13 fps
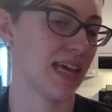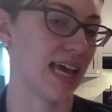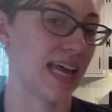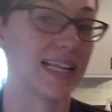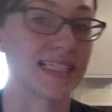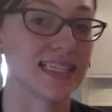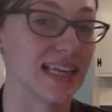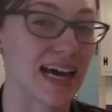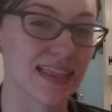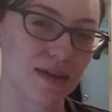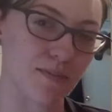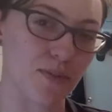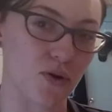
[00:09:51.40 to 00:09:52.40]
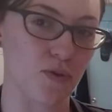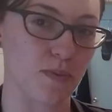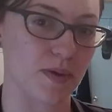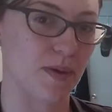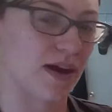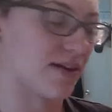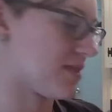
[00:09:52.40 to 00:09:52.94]
and it's not the
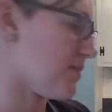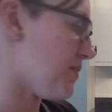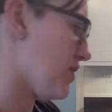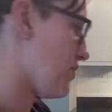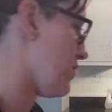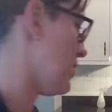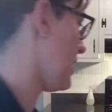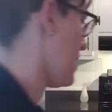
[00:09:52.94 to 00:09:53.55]
pulpy part in the middle.